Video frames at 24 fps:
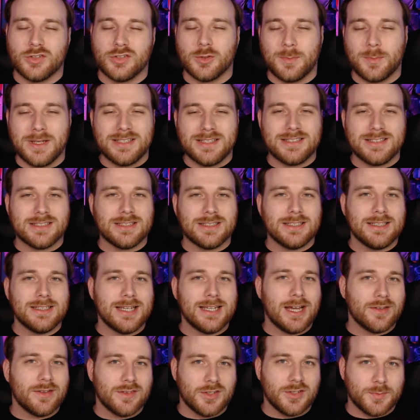So basically
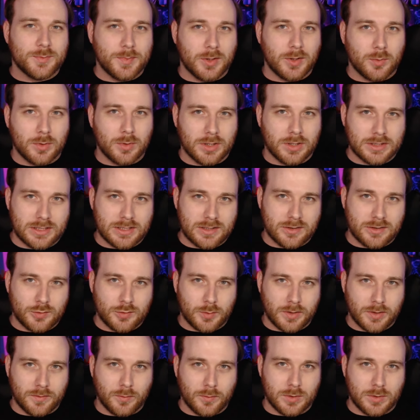how the spell worked in the
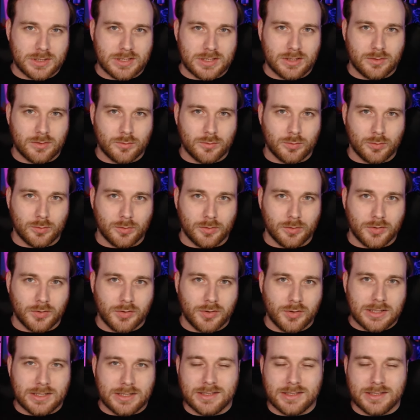2014 rules